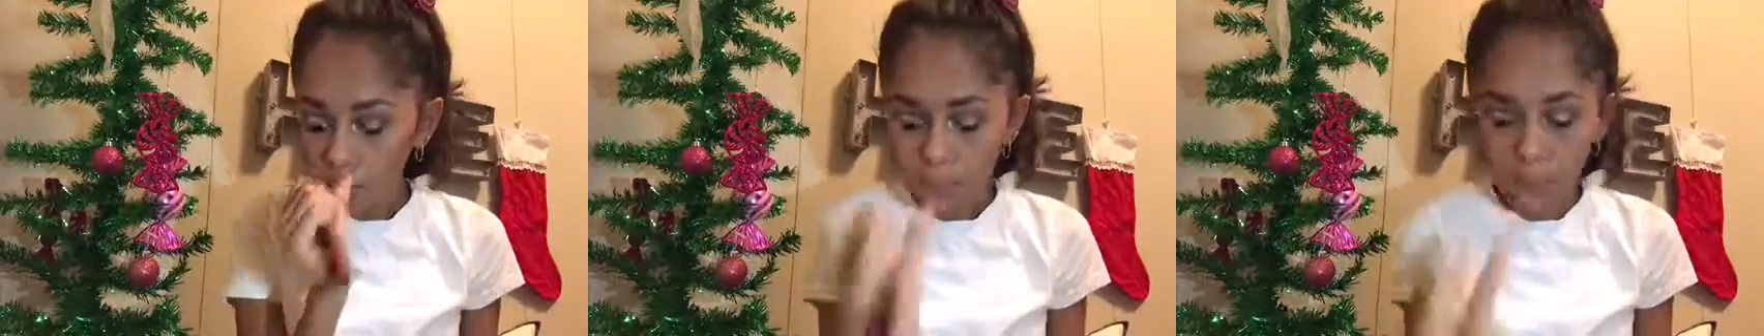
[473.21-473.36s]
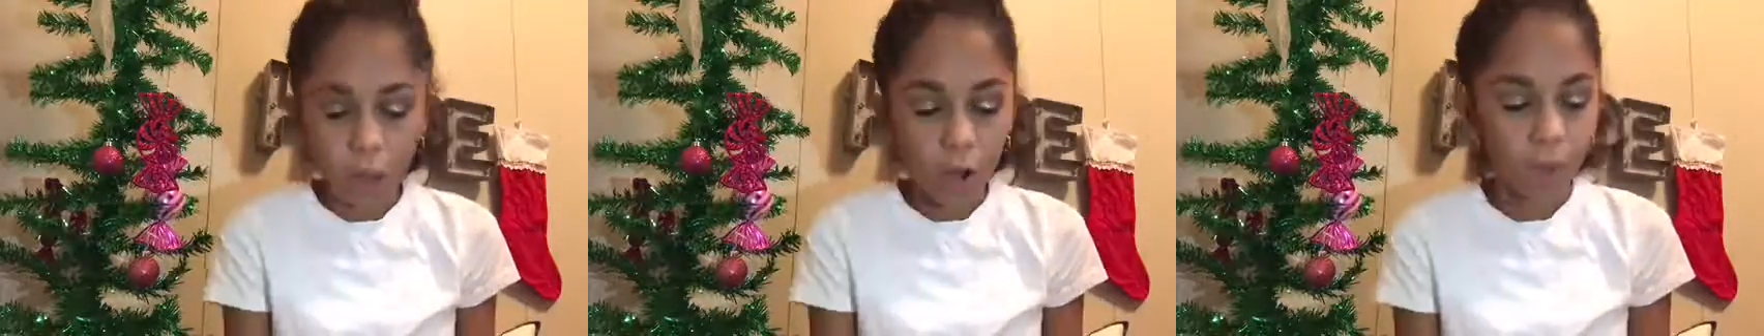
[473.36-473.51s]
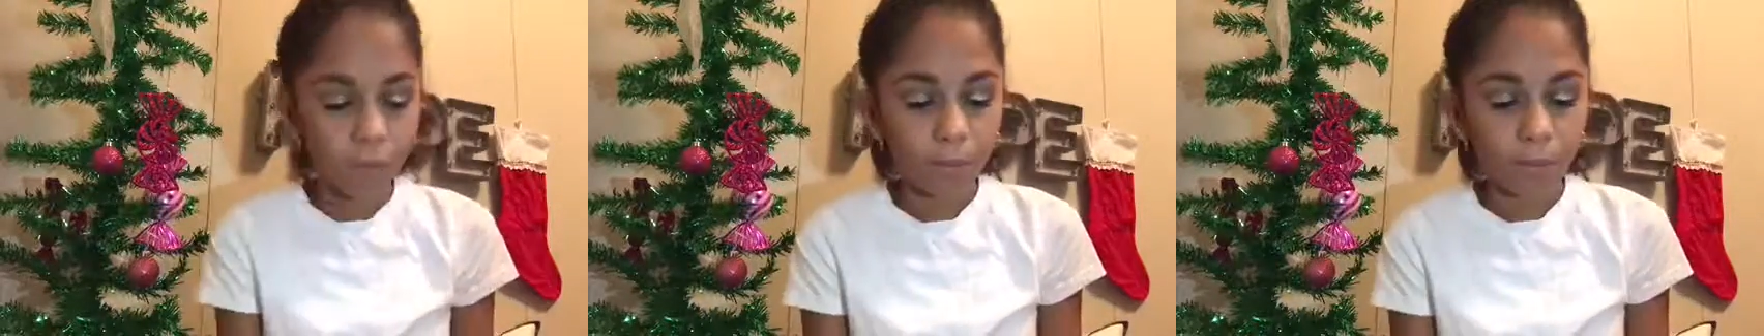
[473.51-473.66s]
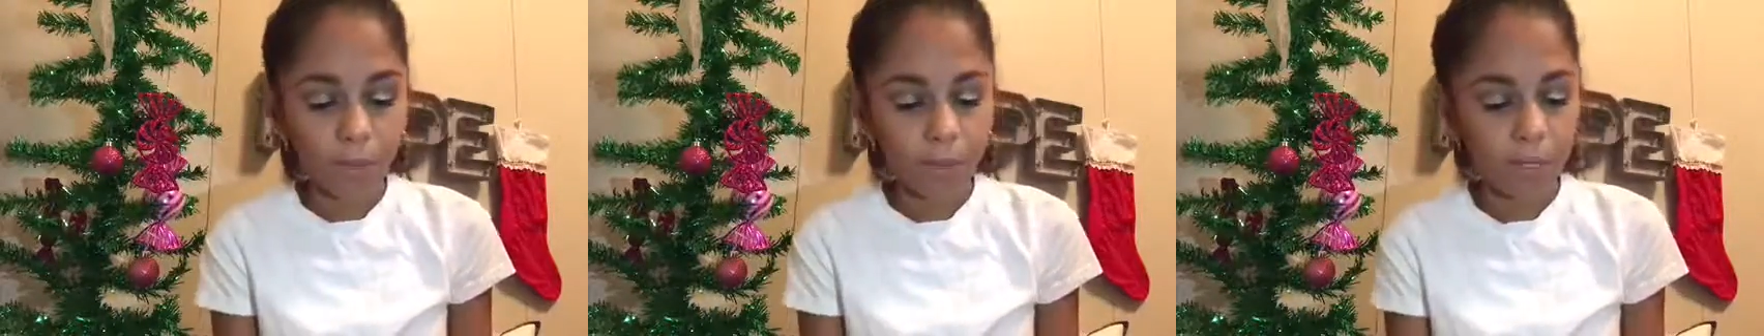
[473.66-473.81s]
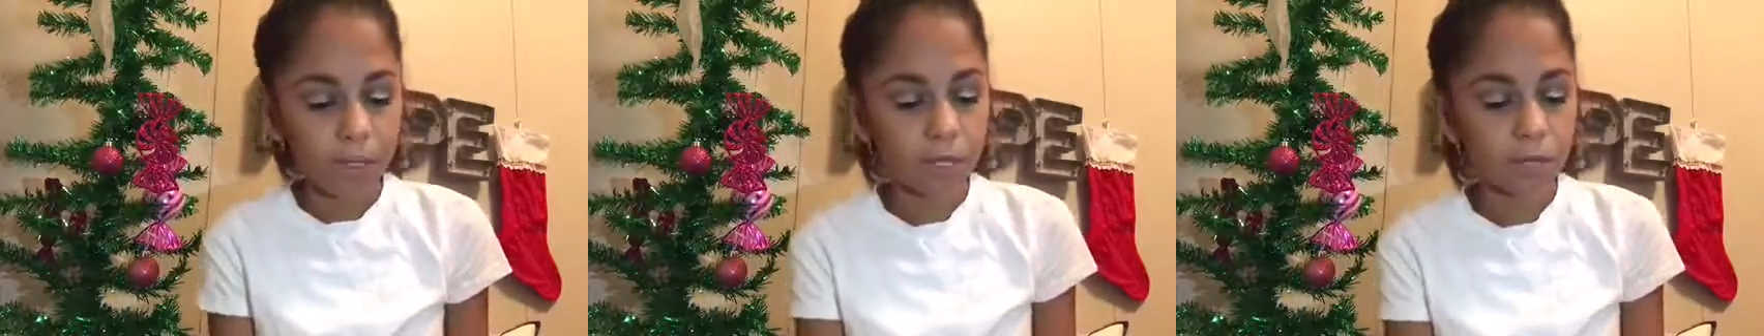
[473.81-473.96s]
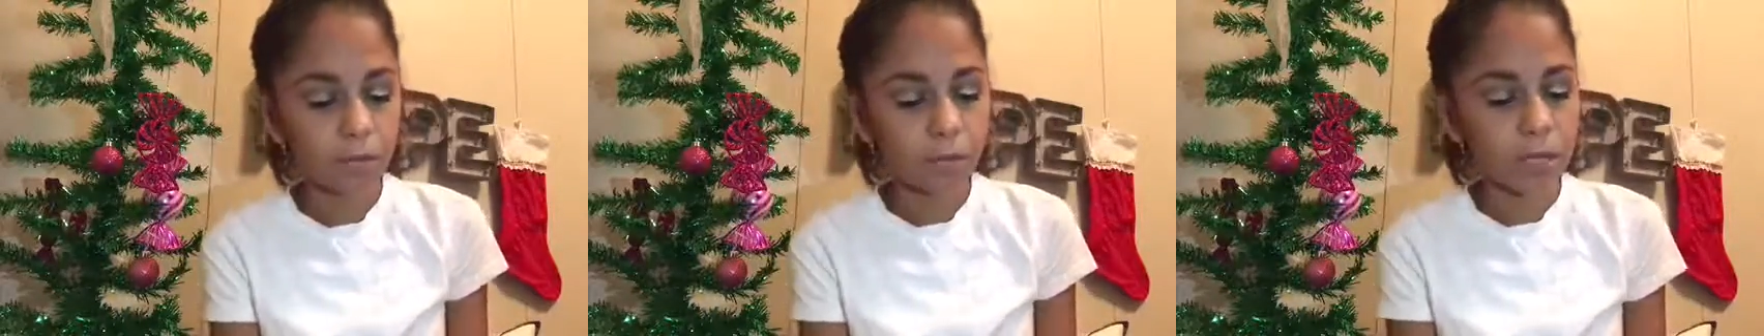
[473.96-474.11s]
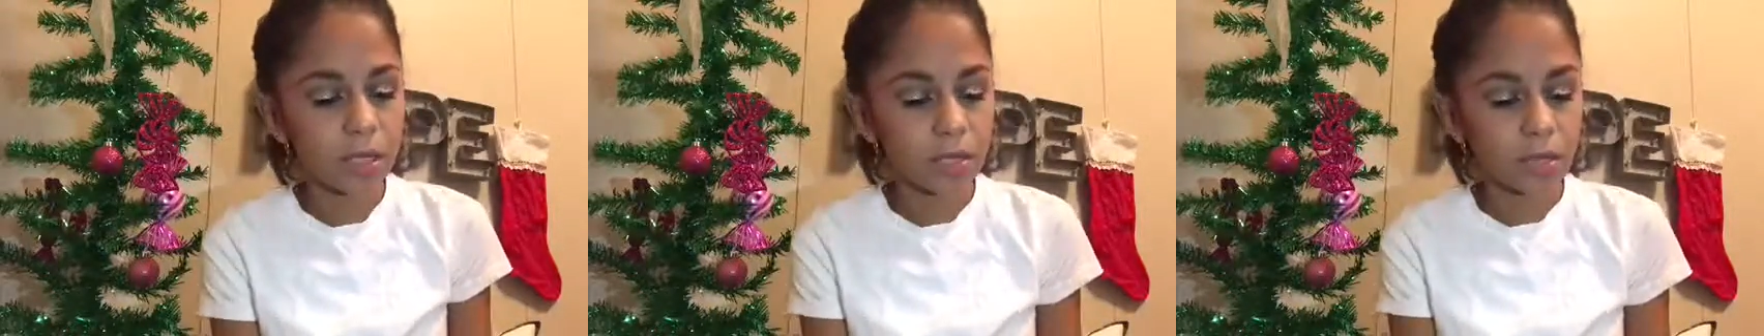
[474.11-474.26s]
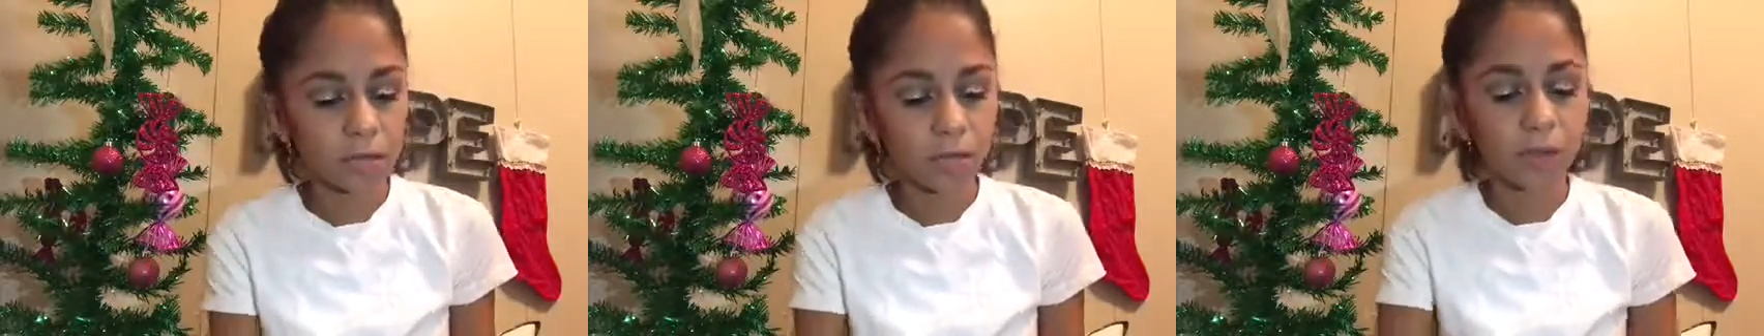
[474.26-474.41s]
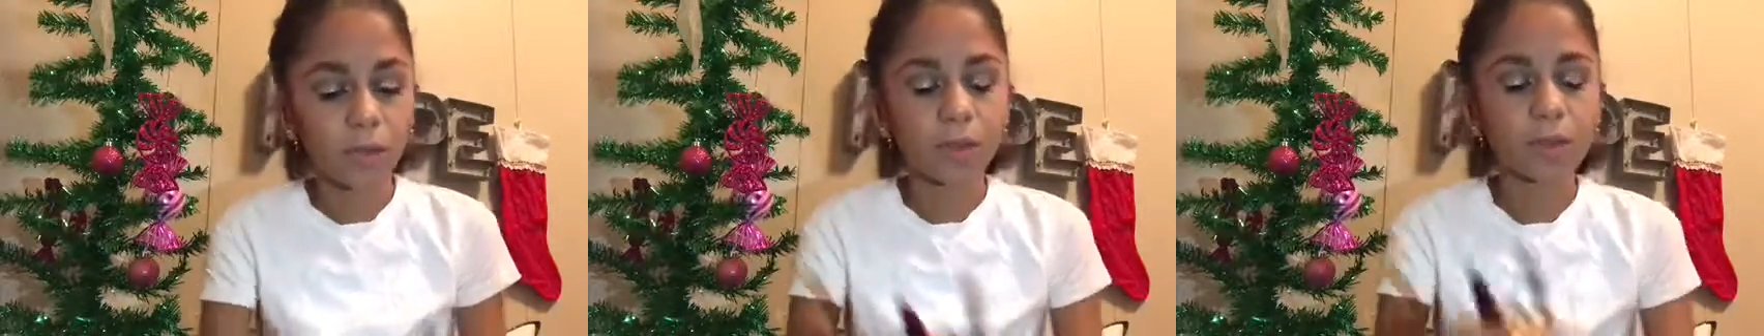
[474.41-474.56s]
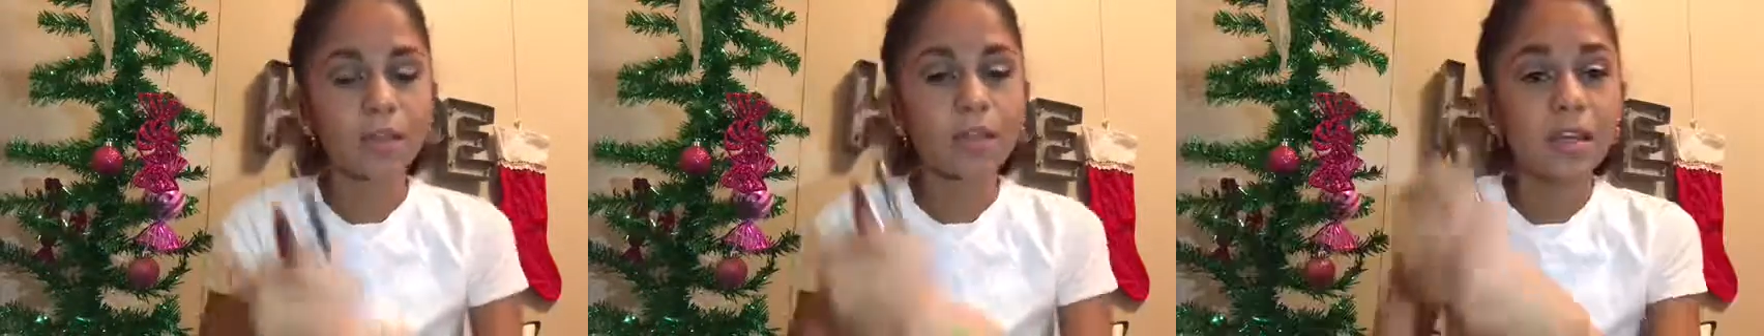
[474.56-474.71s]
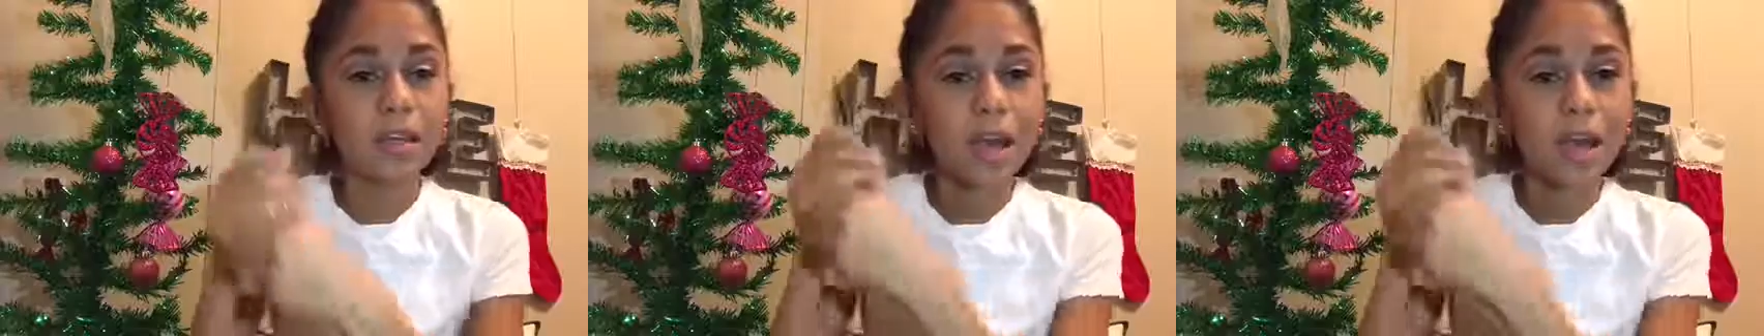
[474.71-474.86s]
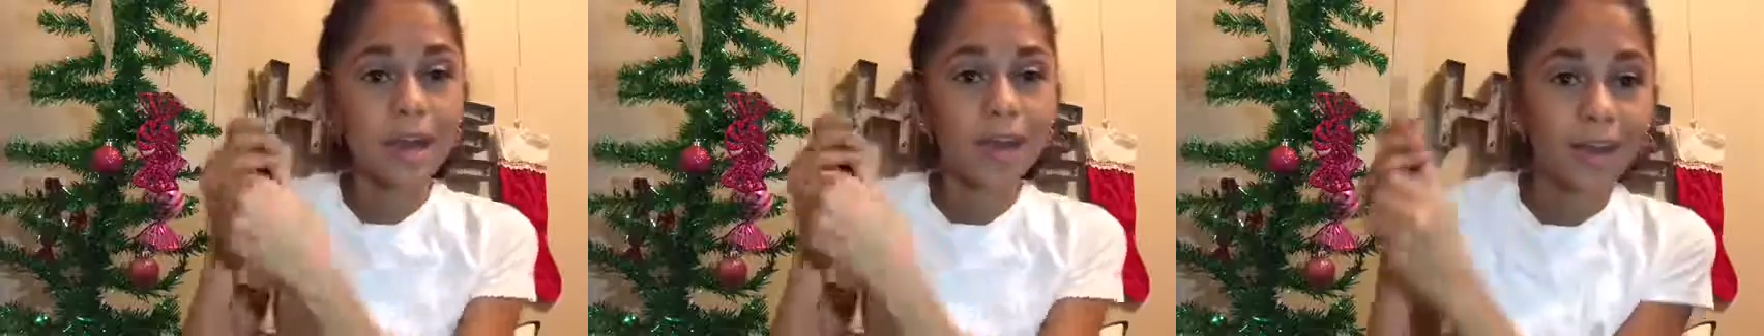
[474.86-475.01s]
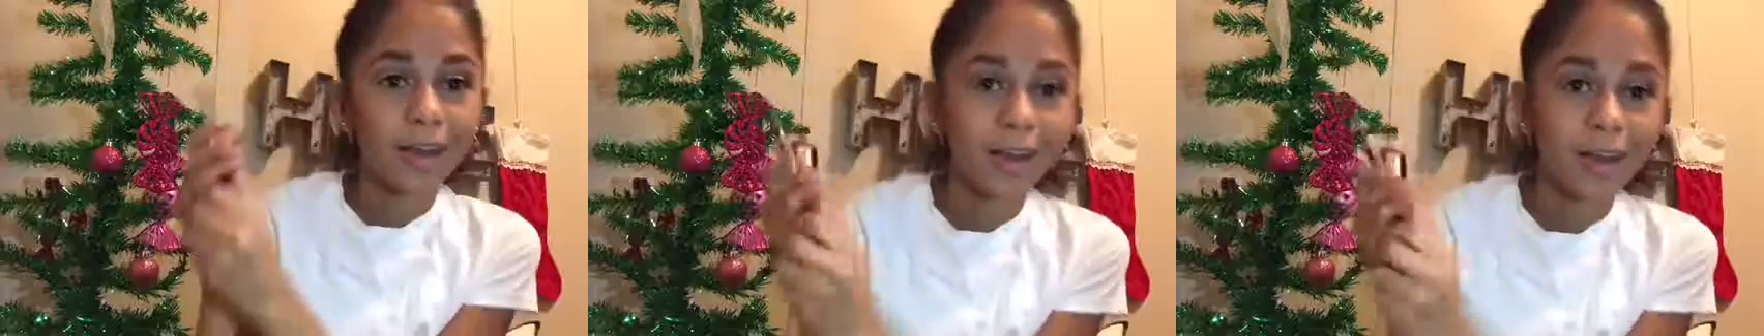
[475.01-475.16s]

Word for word: so but anyways for the